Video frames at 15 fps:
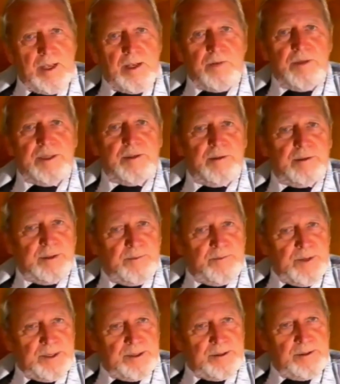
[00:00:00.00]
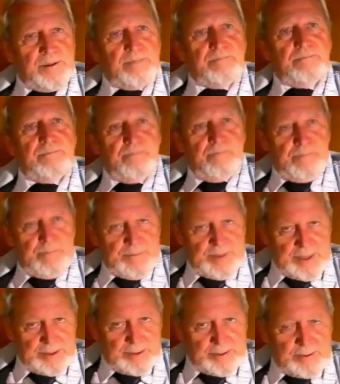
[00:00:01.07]
We took the pictures,
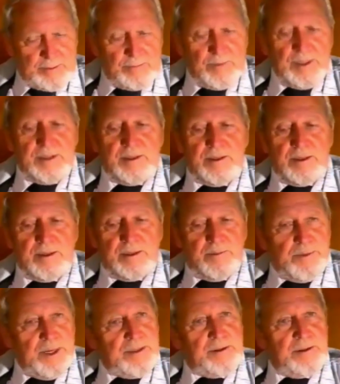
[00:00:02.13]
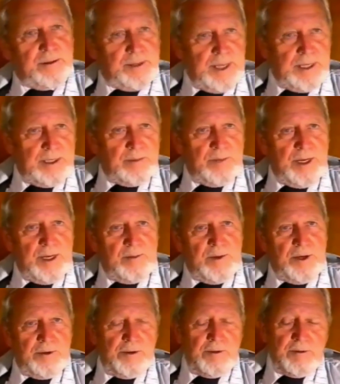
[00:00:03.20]
yes. We took the pictures taken by
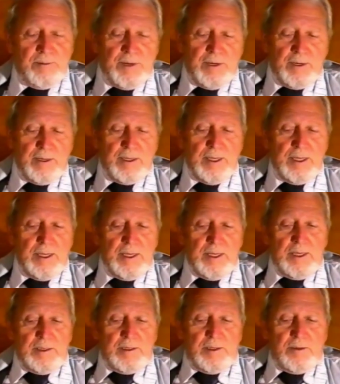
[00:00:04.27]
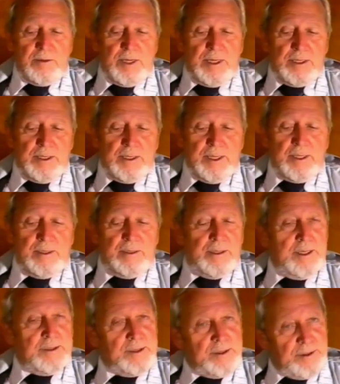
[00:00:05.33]
Amaury Rivera to a
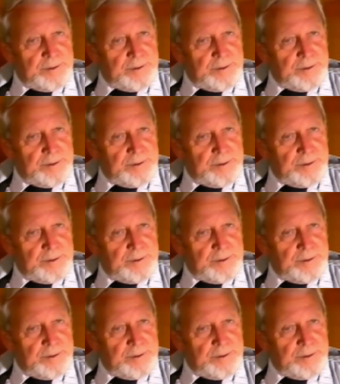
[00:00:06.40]
NASA